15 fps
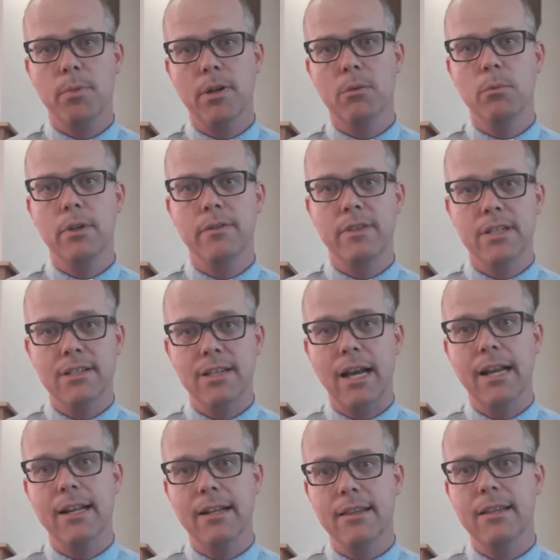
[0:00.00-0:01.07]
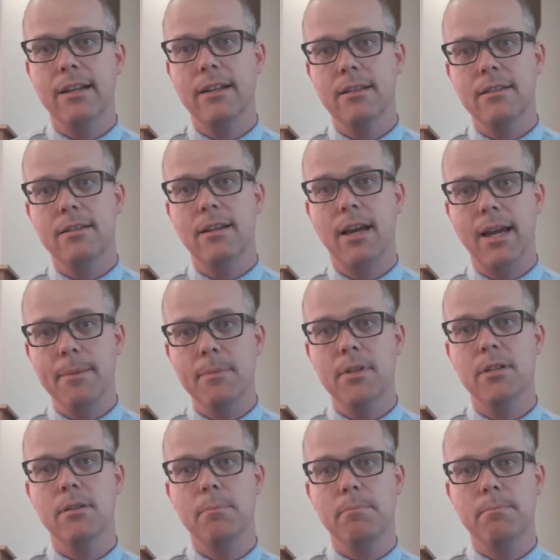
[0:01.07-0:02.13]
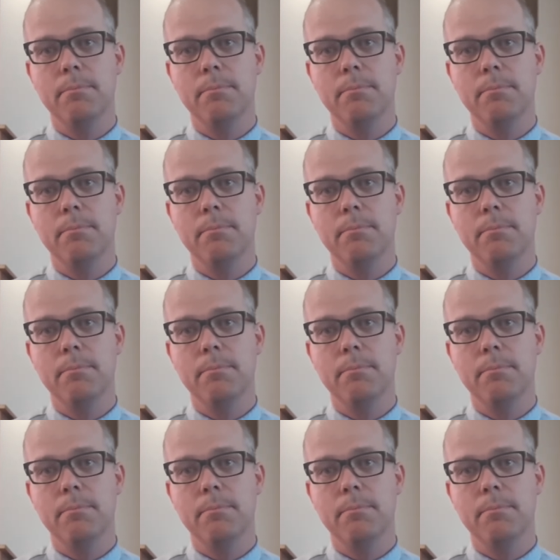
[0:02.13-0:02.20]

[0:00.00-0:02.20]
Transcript: but we've decided that it's time to